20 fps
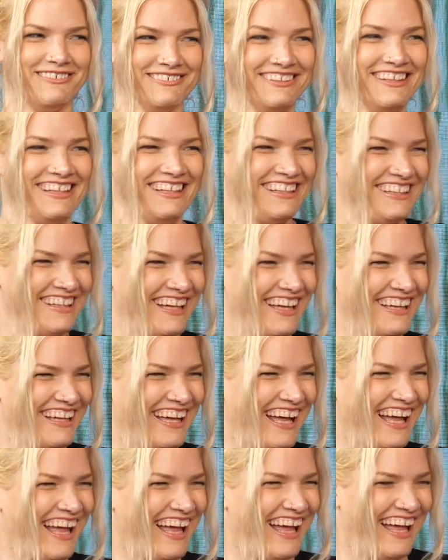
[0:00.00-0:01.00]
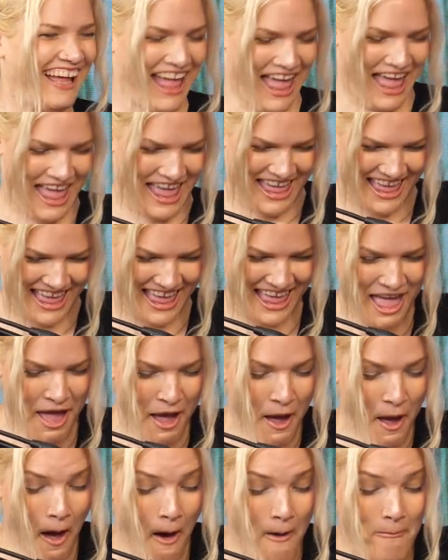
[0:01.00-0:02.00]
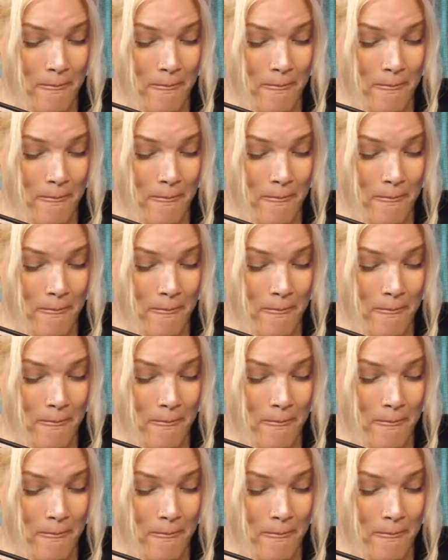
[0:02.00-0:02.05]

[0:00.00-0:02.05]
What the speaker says: Feels a little low, right? But